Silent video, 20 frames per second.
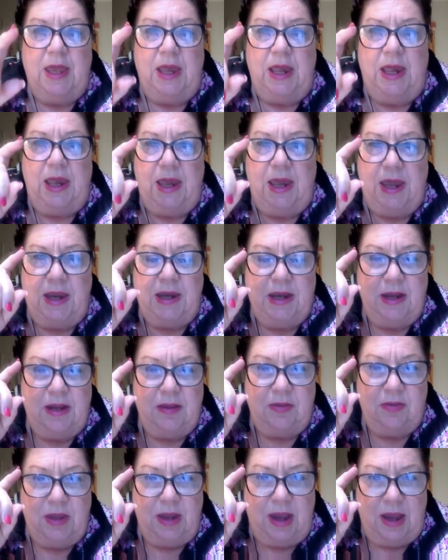And
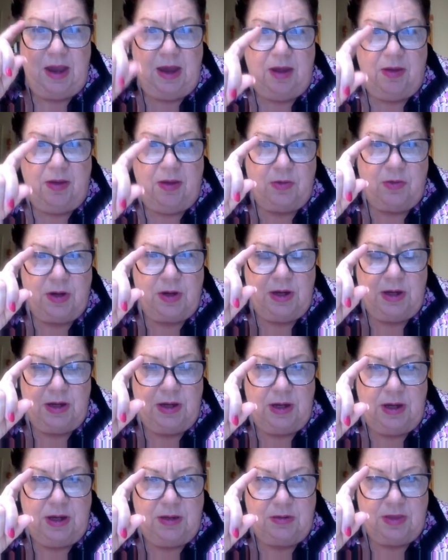in the hour, it
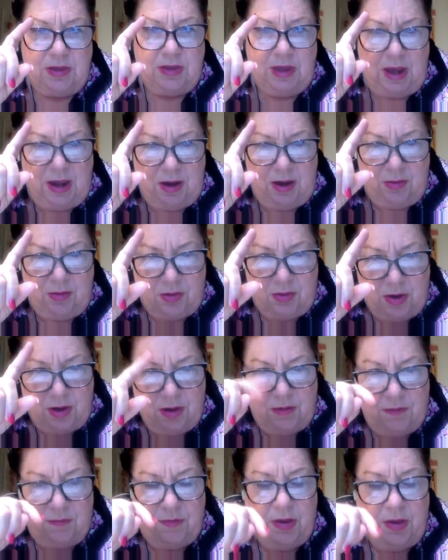is the hour
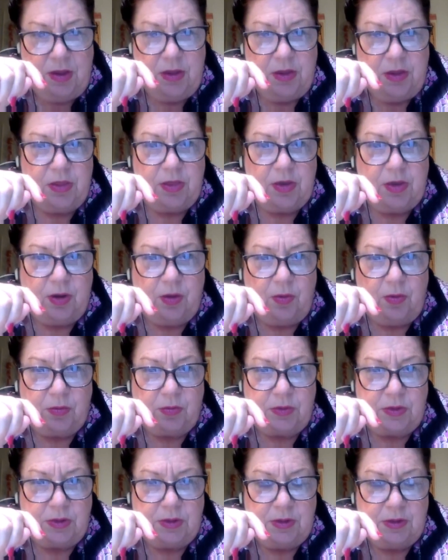of the goat.
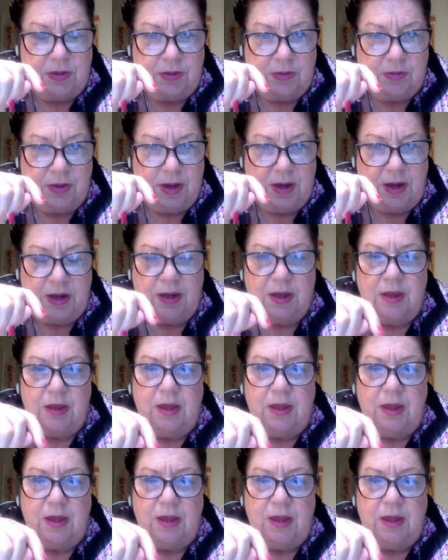Okay?